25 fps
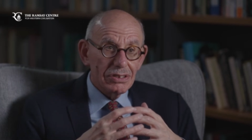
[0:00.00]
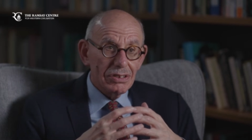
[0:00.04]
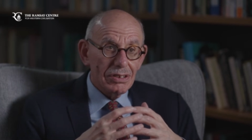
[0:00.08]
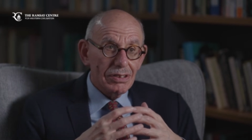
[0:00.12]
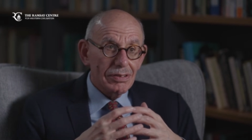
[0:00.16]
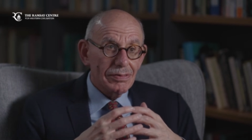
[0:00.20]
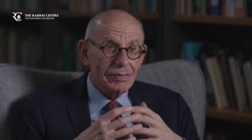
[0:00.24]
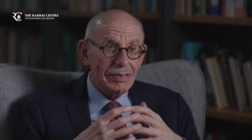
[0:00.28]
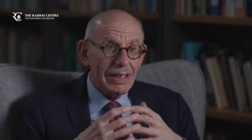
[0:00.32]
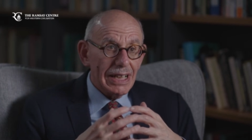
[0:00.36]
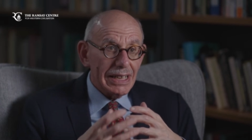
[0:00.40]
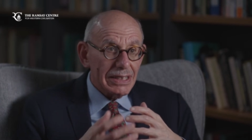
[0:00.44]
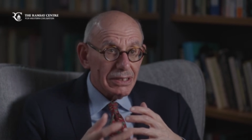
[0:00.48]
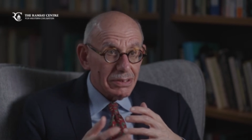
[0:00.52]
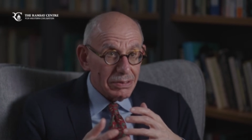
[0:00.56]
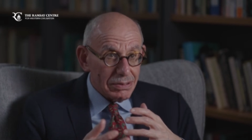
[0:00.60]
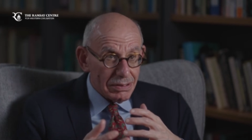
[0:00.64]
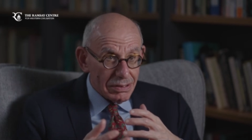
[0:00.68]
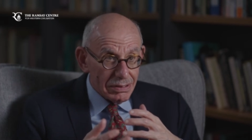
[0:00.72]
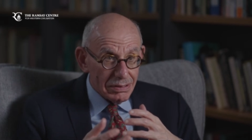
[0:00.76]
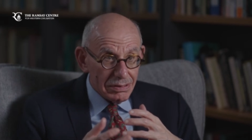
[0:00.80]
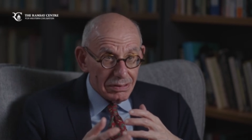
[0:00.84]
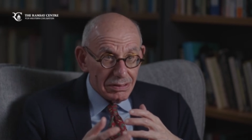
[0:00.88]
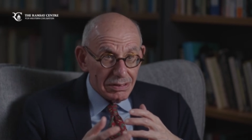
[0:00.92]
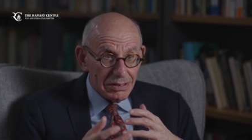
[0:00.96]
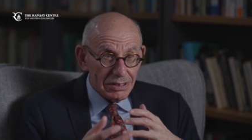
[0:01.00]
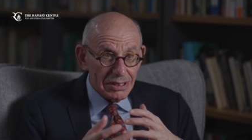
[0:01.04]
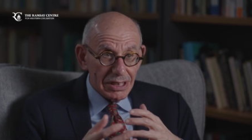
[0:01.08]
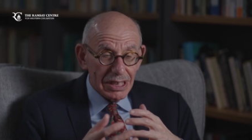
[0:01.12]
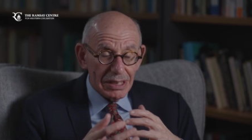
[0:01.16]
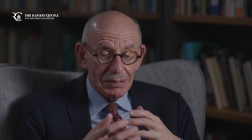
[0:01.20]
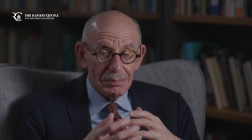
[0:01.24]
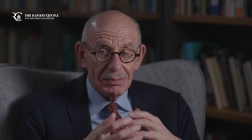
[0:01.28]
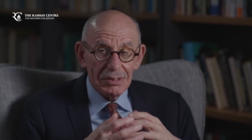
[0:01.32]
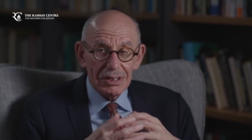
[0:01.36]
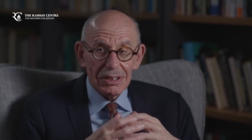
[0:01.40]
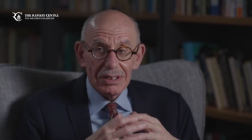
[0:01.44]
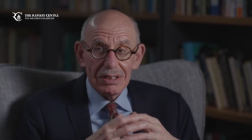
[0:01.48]
or a factual
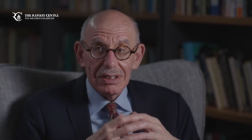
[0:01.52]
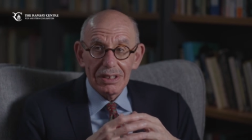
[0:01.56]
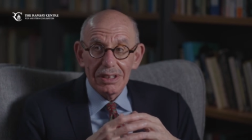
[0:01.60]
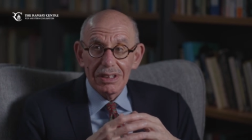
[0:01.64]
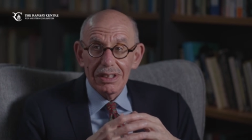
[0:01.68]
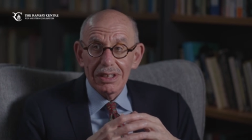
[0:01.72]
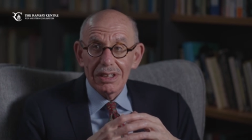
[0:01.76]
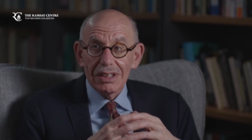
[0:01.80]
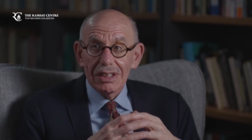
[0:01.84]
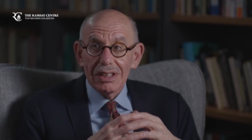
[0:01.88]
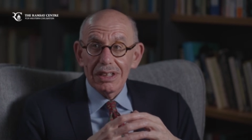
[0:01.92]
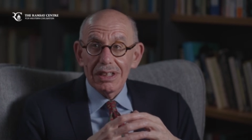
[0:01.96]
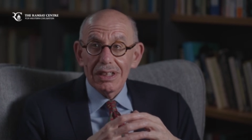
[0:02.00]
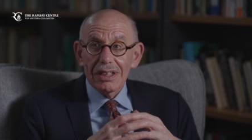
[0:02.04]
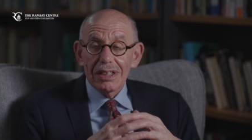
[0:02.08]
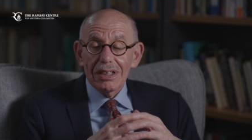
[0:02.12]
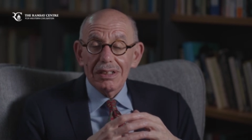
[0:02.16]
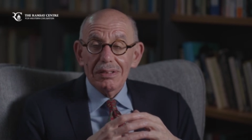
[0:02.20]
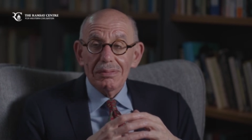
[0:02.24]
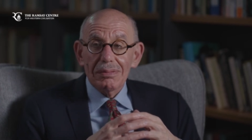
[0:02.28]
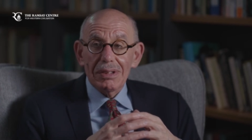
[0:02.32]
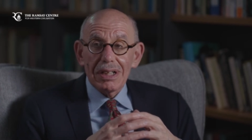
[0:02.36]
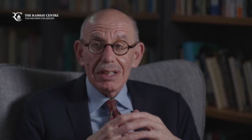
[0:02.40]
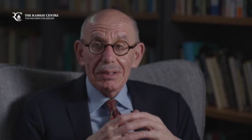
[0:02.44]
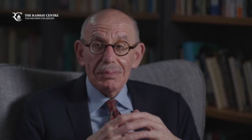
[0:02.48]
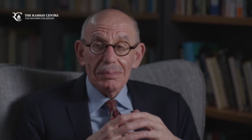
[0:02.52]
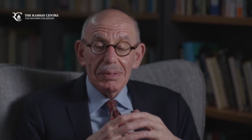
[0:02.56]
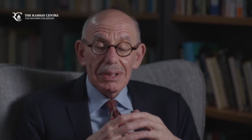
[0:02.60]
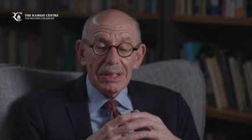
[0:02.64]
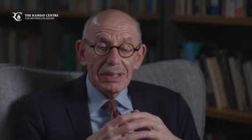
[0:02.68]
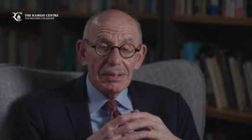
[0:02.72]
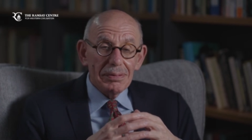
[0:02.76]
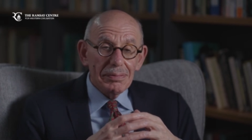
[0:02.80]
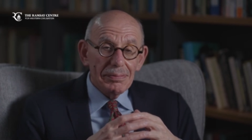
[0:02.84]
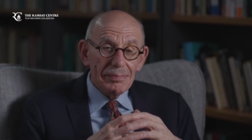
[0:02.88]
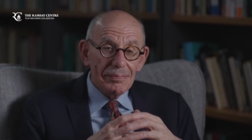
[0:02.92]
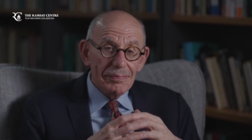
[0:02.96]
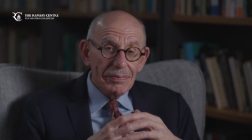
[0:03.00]
statement might
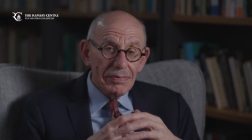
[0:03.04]
be.